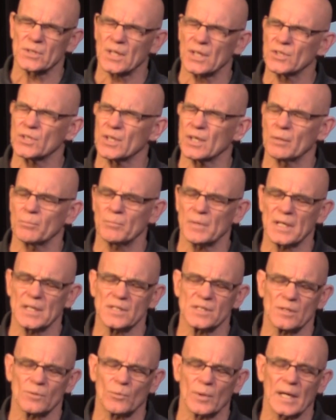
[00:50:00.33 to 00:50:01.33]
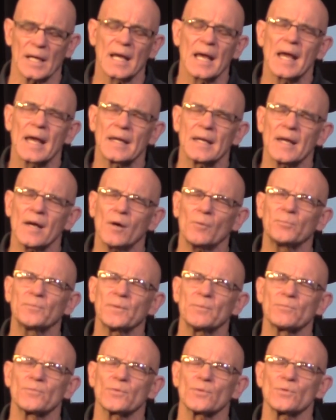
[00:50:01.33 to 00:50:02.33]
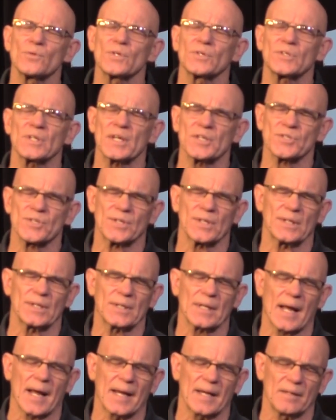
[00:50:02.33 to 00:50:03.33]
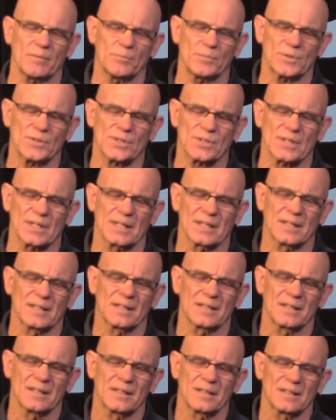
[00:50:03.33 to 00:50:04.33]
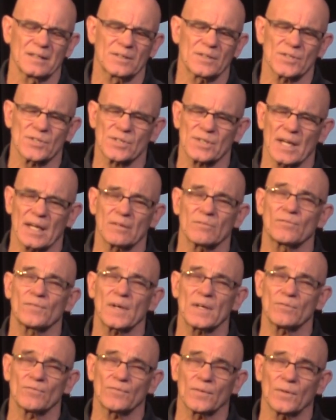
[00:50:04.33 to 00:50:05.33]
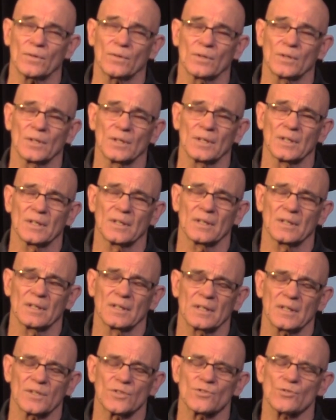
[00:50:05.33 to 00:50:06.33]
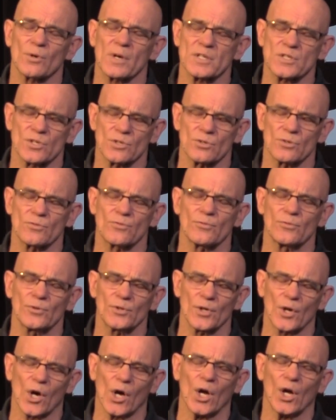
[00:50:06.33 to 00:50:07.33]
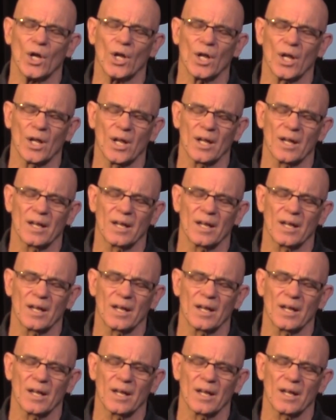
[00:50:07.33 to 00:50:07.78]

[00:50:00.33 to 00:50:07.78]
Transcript: such an amazing way and help them through the testing times to stand faithful and trust you through it all.